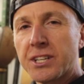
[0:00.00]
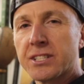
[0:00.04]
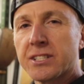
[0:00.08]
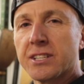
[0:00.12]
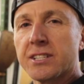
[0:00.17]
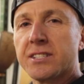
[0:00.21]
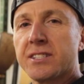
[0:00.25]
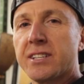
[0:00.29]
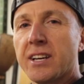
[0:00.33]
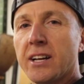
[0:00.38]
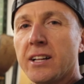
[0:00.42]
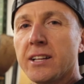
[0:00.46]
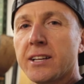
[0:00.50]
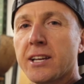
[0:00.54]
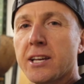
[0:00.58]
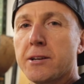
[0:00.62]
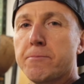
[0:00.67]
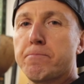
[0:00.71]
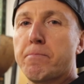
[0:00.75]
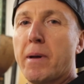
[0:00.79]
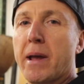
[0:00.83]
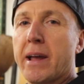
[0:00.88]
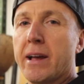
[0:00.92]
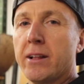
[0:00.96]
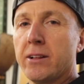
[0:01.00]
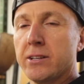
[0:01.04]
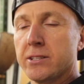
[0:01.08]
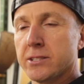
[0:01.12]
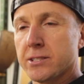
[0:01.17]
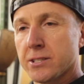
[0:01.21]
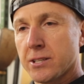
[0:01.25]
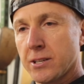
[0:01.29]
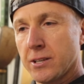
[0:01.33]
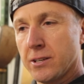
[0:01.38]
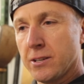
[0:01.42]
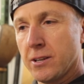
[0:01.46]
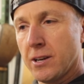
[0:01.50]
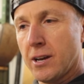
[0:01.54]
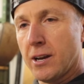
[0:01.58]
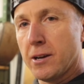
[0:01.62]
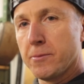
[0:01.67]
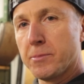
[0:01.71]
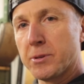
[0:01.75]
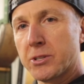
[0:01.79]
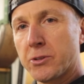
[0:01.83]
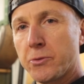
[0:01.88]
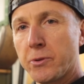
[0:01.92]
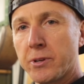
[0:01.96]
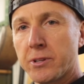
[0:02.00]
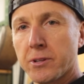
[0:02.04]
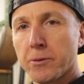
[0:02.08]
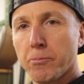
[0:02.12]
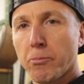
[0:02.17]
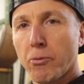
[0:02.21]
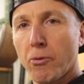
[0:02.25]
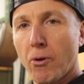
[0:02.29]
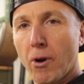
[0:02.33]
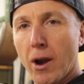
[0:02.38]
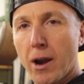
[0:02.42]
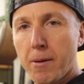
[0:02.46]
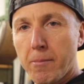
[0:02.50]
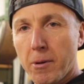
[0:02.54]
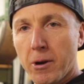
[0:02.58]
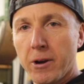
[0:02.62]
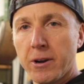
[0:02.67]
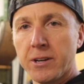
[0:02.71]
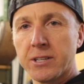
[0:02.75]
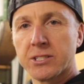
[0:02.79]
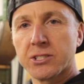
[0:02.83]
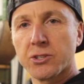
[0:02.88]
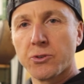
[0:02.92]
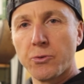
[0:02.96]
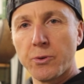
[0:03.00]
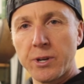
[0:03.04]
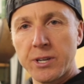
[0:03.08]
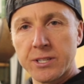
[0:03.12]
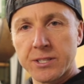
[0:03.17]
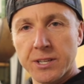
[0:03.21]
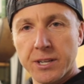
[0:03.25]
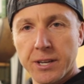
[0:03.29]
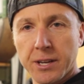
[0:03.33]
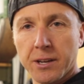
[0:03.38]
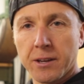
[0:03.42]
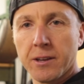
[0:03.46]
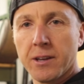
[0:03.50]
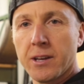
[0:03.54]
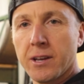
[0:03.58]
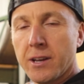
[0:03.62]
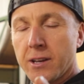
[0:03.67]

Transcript: is a delicate balance between the primary squeezing